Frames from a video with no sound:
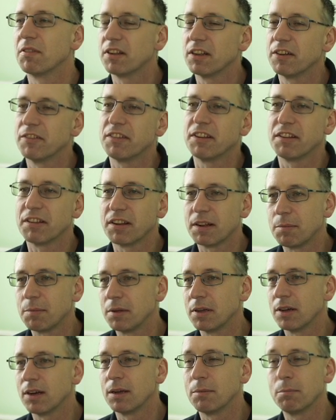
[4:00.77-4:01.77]
services
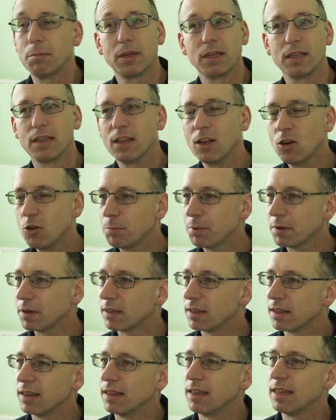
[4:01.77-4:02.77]
API, but nope,
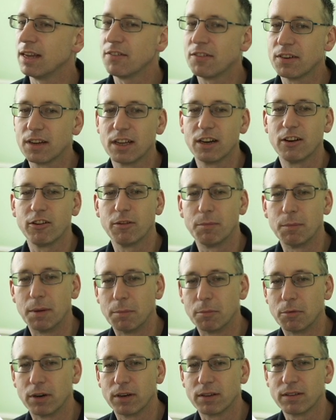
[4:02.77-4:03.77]
I'm never going to
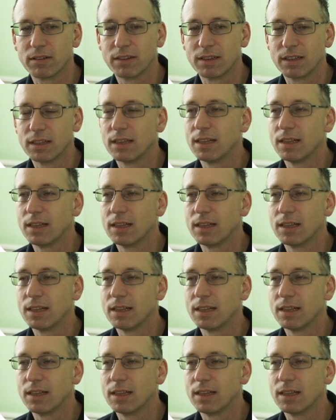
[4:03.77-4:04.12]
remember it.